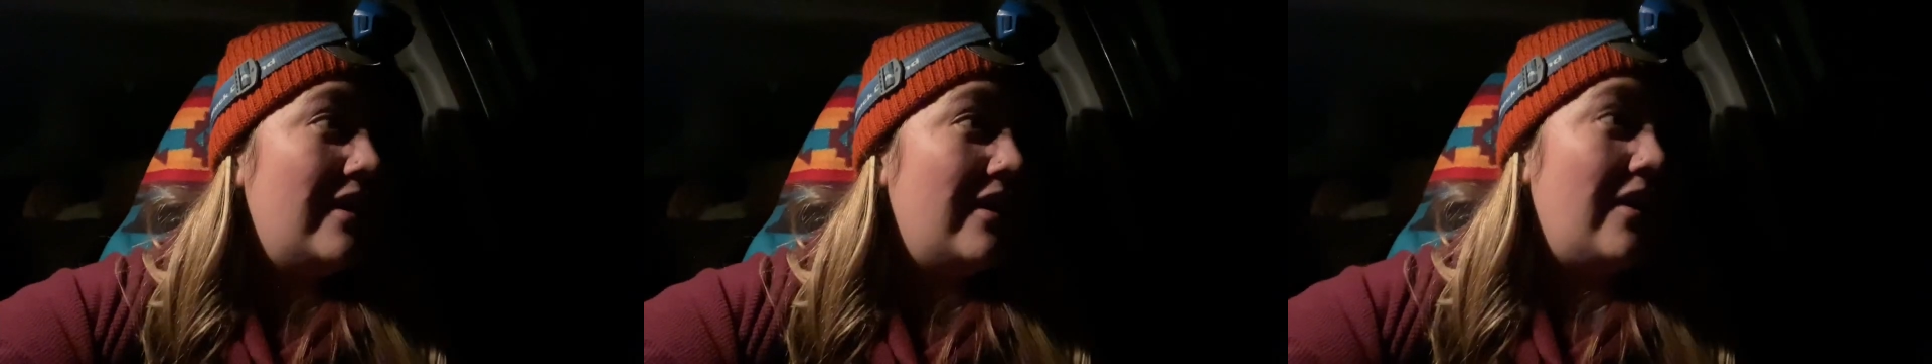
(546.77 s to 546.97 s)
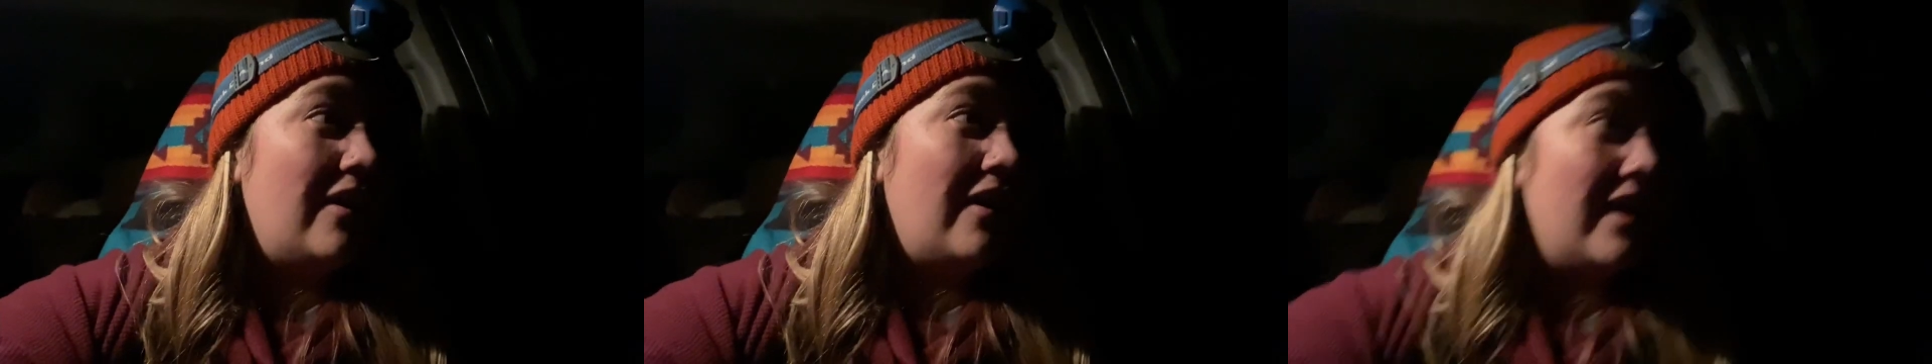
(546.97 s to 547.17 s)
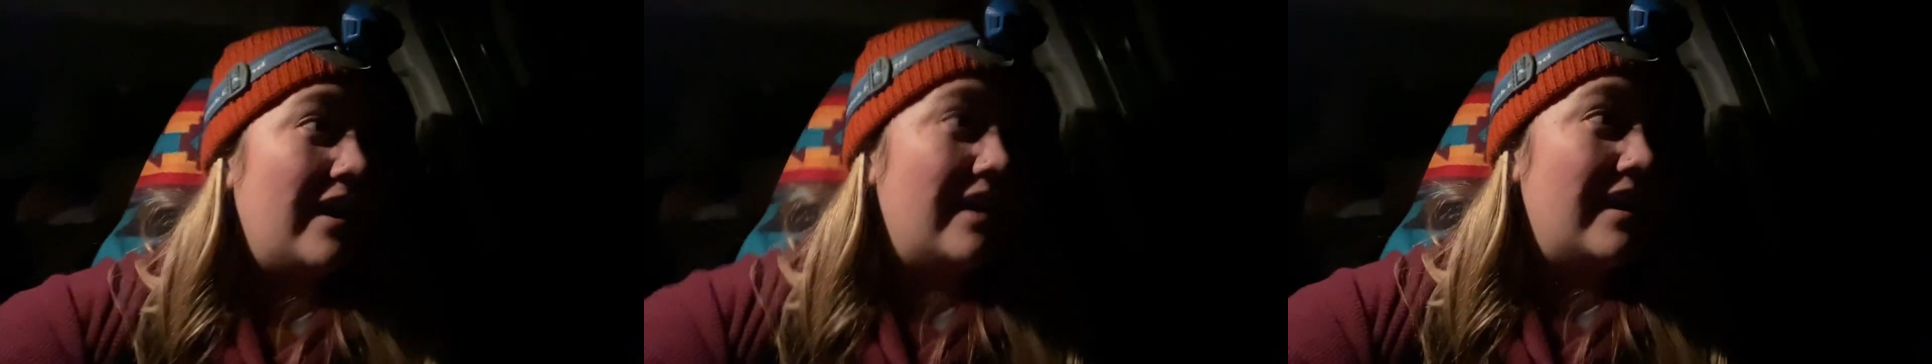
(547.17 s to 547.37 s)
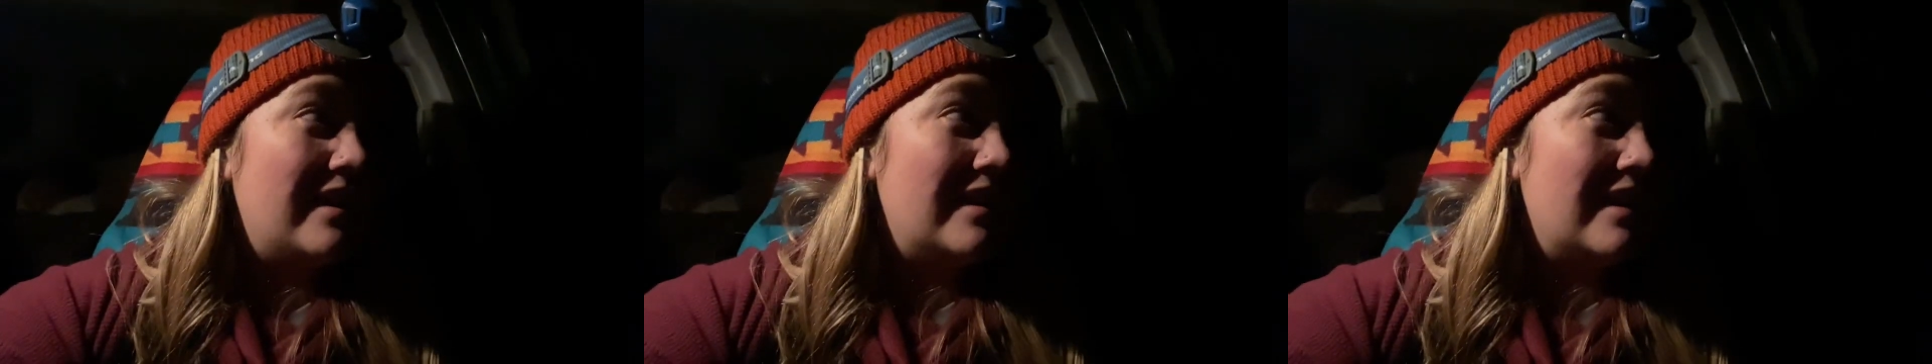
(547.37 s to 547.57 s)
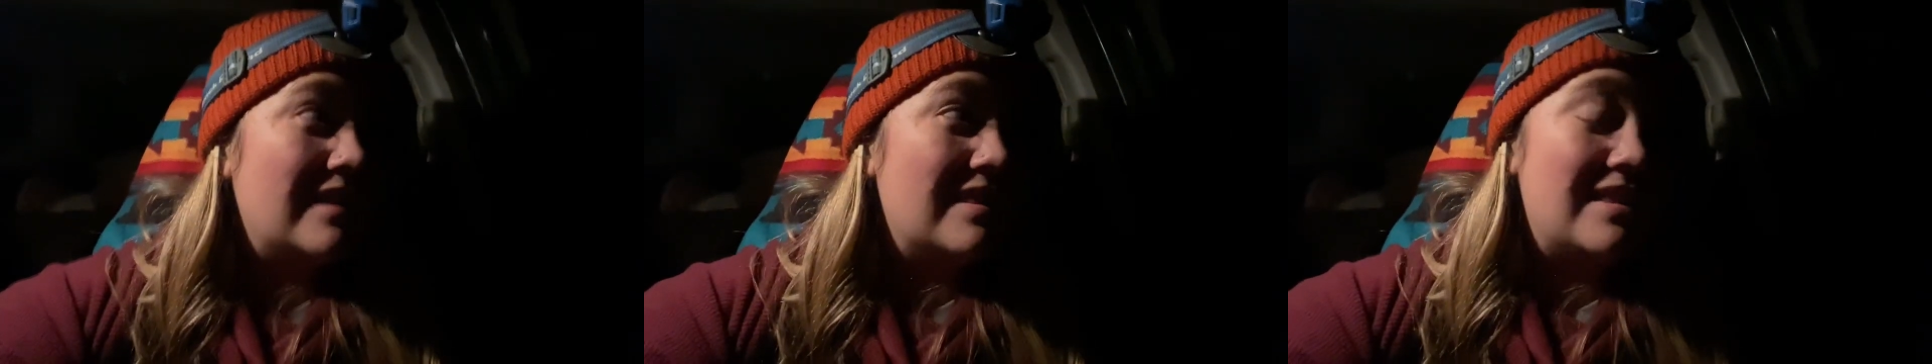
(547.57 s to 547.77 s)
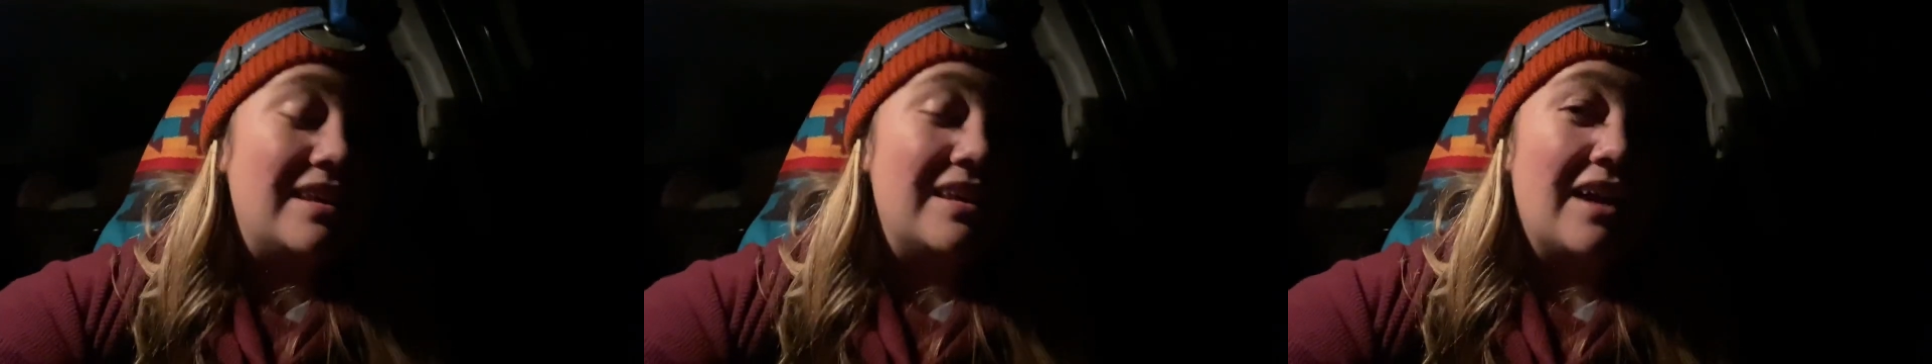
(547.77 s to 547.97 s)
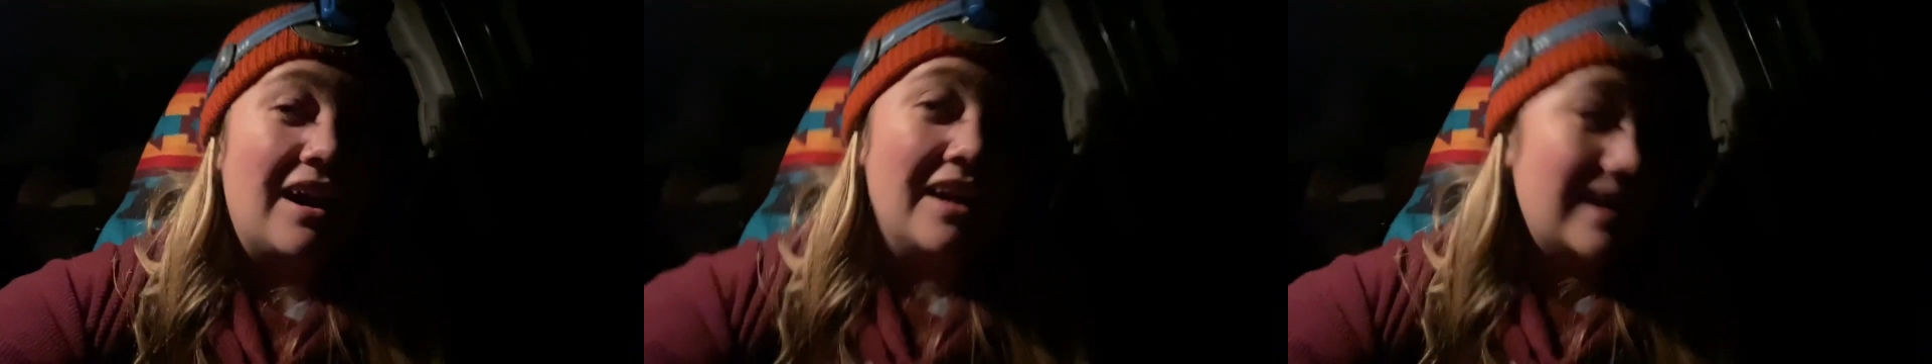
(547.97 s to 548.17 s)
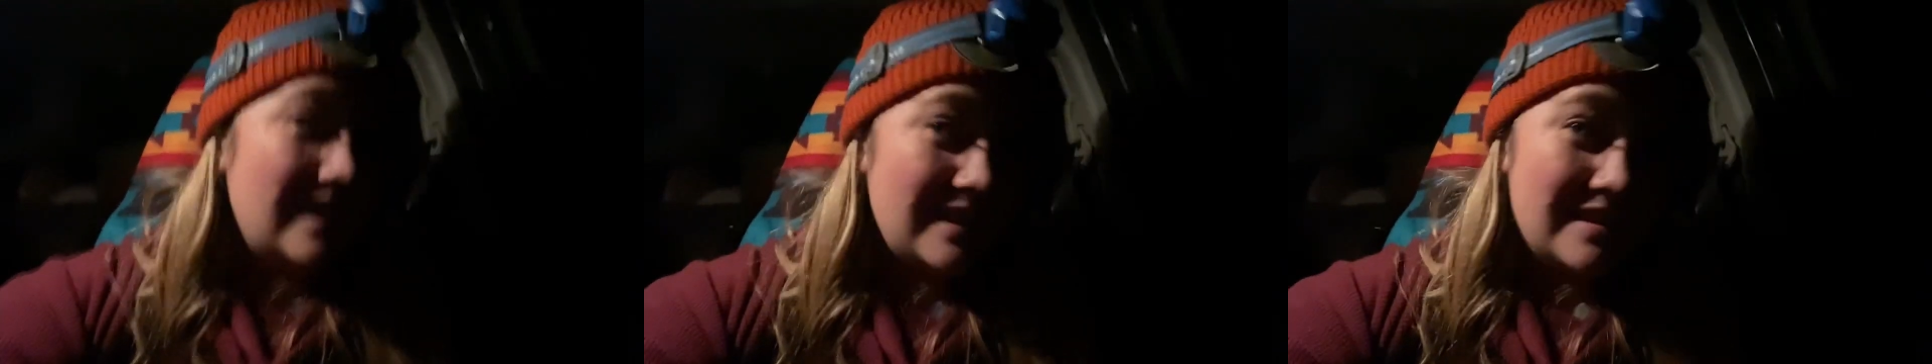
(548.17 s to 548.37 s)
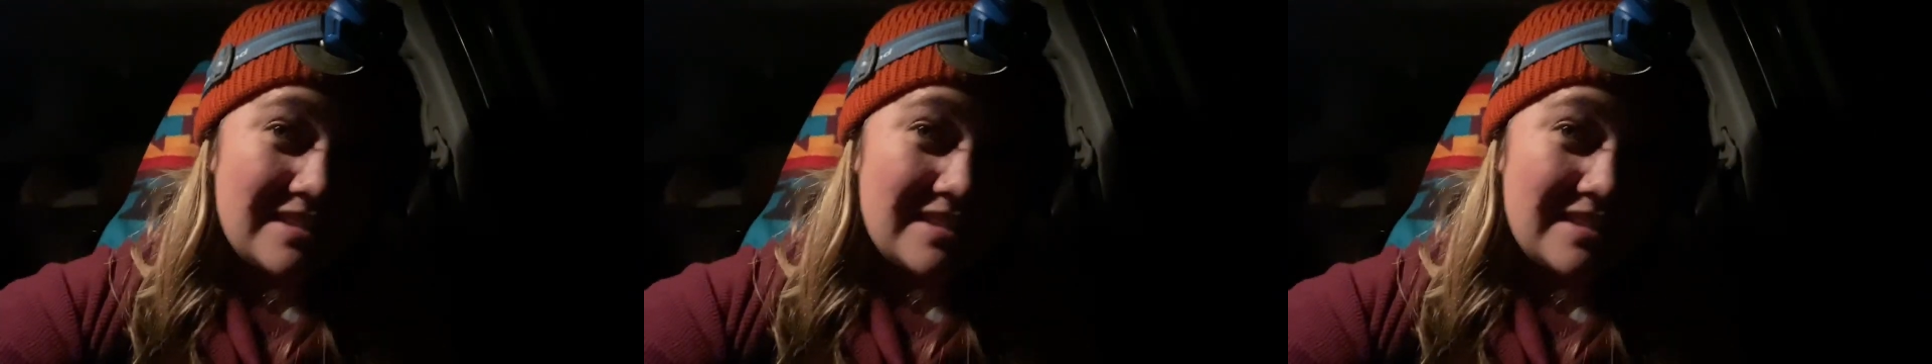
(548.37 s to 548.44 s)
on the hiking